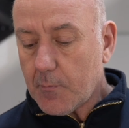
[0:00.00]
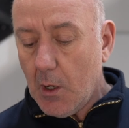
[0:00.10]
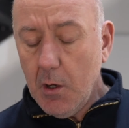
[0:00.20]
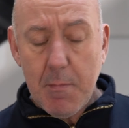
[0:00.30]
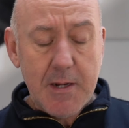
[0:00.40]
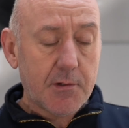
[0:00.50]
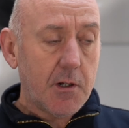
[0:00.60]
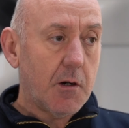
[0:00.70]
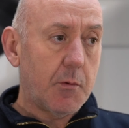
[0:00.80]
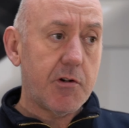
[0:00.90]
on Matt's
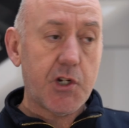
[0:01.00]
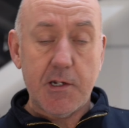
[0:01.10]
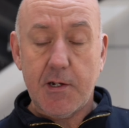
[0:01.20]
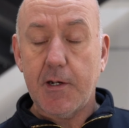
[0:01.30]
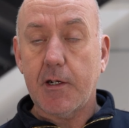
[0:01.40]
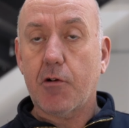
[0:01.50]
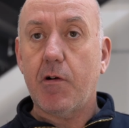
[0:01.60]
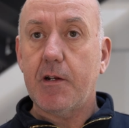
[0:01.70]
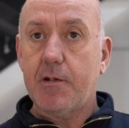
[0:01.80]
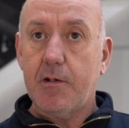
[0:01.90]
car, we're a G-Technic
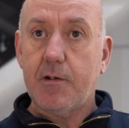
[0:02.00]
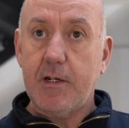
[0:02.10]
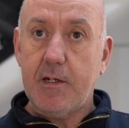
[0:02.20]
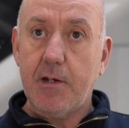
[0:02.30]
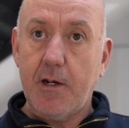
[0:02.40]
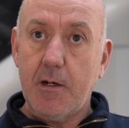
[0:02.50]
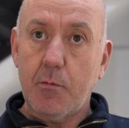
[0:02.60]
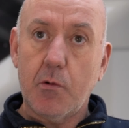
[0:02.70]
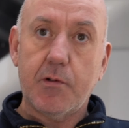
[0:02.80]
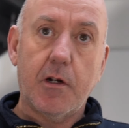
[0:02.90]
accredited detailer.
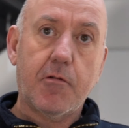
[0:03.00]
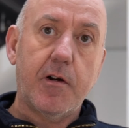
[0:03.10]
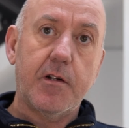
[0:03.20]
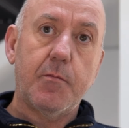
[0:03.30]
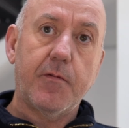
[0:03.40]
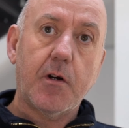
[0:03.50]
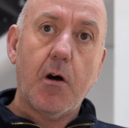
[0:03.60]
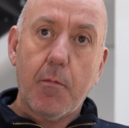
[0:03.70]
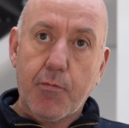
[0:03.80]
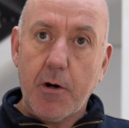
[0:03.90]
We're also accredited with
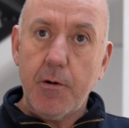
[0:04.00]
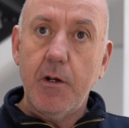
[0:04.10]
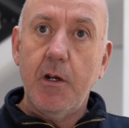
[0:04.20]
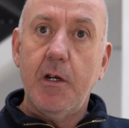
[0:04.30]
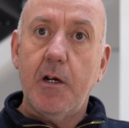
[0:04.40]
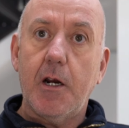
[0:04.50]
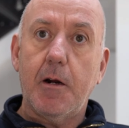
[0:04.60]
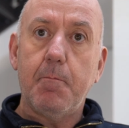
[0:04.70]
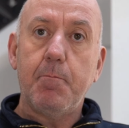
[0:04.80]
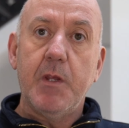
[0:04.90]

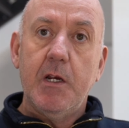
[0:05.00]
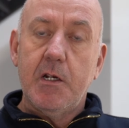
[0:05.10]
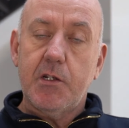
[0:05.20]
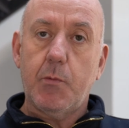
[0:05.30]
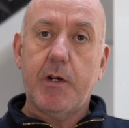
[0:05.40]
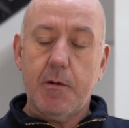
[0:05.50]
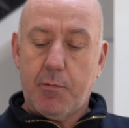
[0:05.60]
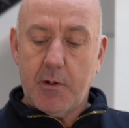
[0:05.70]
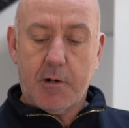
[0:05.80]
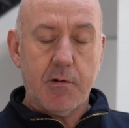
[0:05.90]
CarPro, so we can
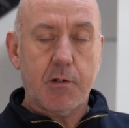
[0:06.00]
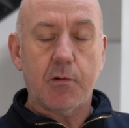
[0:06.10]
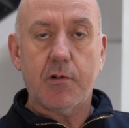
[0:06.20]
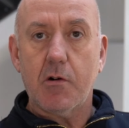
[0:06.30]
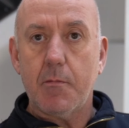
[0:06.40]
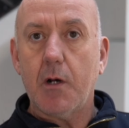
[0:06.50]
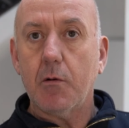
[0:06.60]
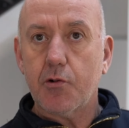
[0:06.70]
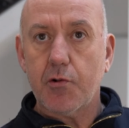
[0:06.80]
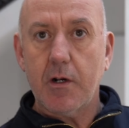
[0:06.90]
apply Crystal Serum
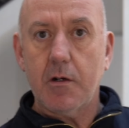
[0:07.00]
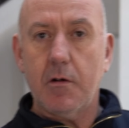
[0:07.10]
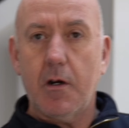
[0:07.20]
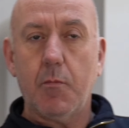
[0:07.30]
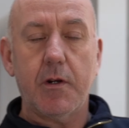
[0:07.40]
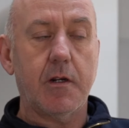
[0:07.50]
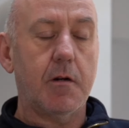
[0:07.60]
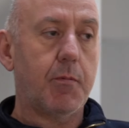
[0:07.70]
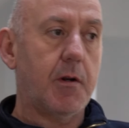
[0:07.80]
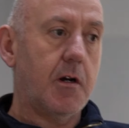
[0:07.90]
Ultra, and we can
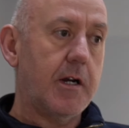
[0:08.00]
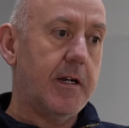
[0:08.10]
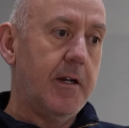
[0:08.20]
apply